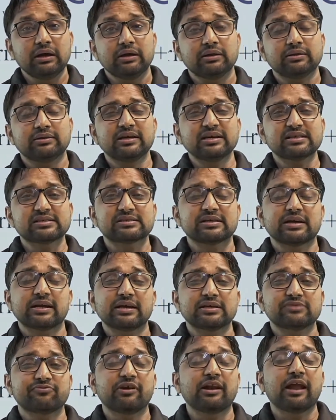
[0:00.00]

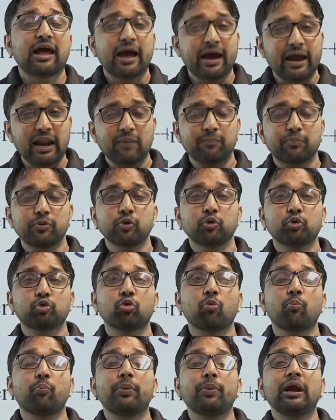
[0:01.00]
will help you to
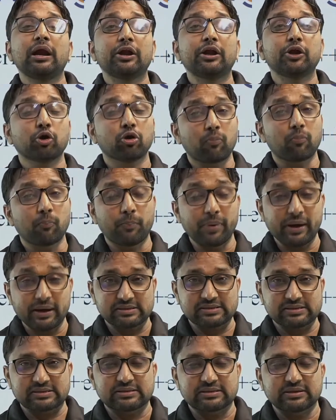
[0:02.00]
build your
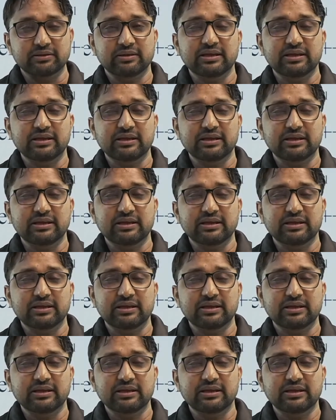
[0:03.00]
base.